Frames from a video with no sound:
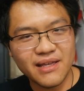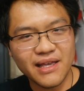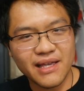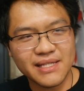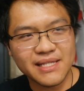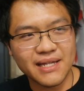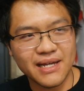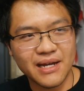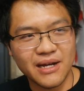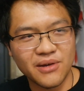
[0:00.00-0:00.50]

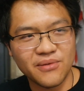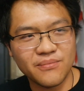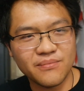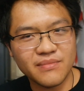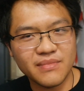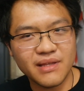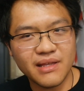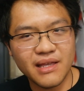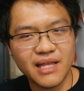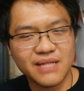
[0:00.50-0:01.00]
It's
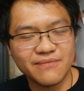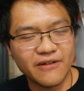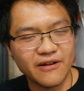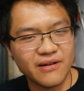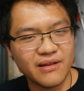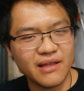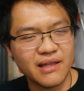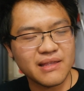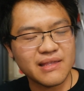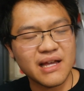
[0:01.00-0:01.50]
very,
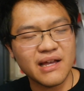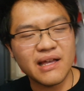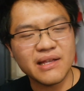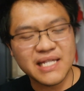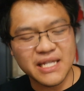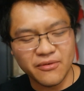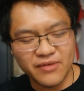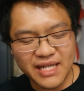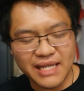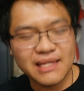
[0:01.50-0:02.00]

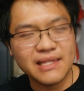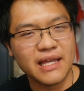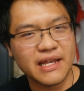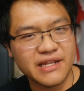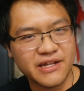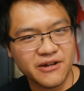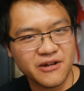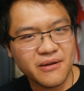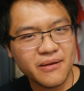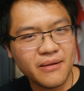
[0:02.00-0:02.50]
some would say
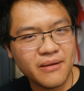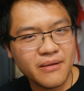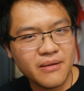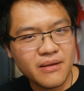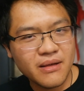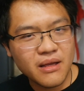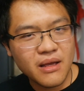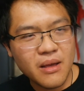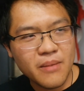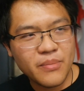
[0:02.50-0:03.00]
linear,
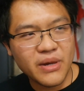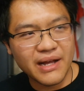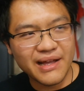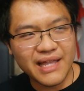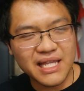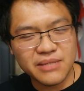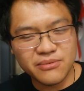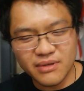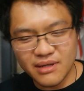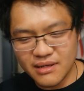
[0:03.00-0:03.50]
but
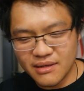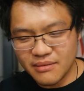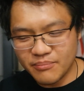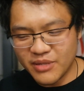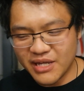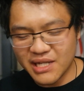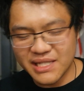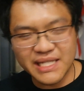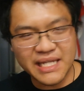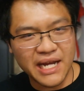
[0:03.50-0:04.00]
it's
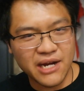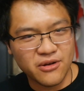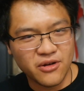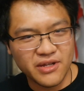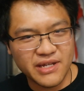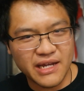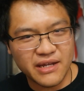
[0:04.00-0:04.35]
because it's Herald.